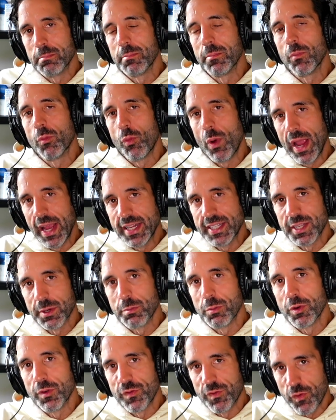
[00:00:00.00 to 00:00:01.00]
way to
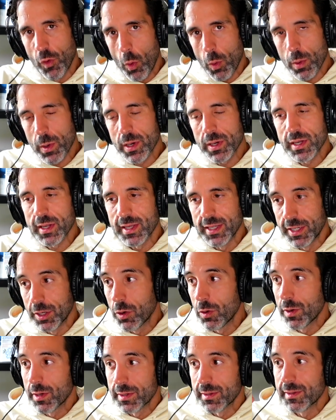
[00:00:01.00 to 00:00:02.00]
move forward. You
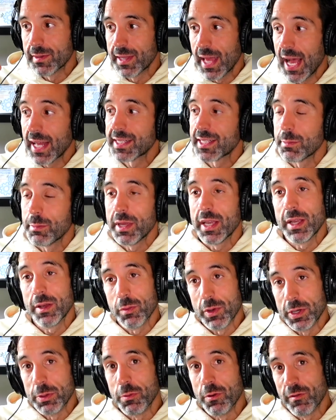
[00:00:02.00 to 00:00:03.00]
know, and that to me,
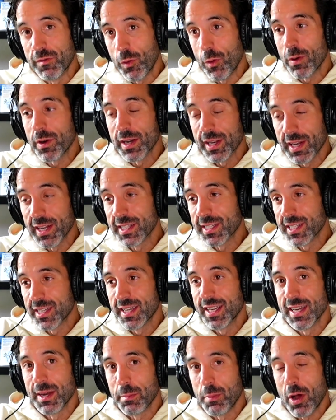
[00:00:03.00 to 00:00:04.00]
when you move forward, it is
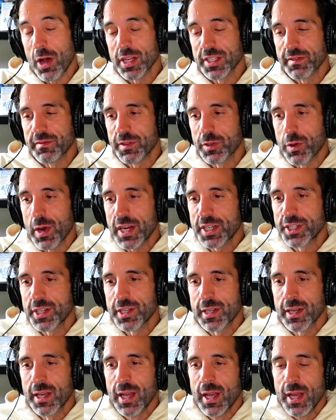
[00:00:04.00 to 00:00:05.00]
in a positive
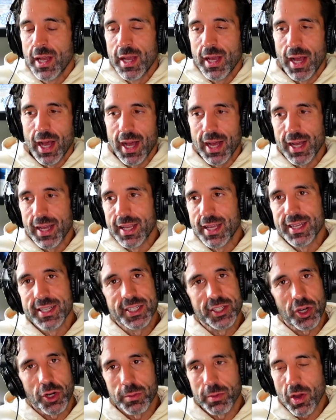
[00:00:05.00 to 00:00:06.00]
direction. Uh, his
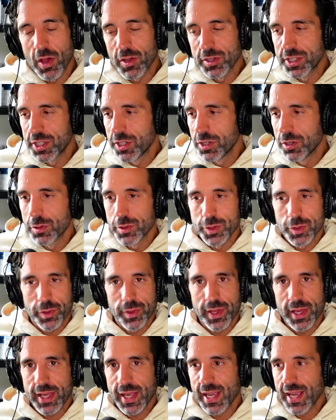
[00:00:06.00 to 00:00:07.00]
terminology, neutral
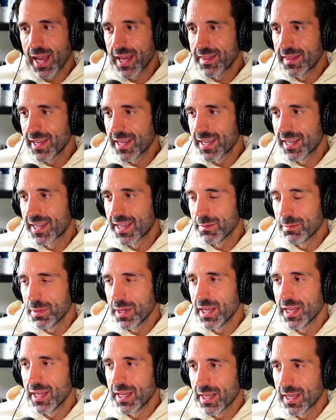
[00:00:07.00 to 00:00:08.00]
thinking, I think can
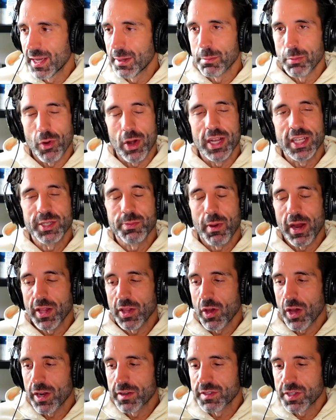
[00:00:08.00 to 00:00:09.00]
be embraced by a
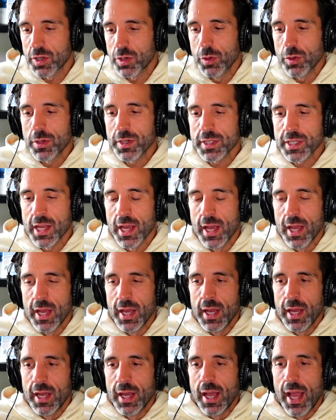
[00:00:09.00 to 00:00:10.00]
lot of schools.
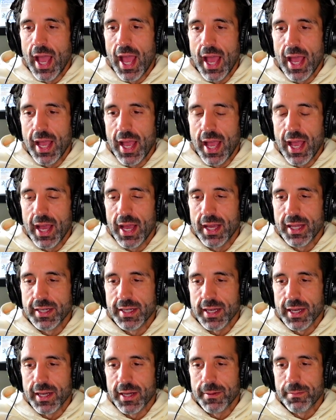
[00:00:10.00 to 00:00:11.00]
And, and
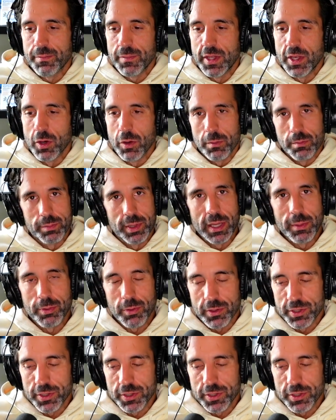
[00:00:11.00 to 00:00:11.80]
uh, you know, people in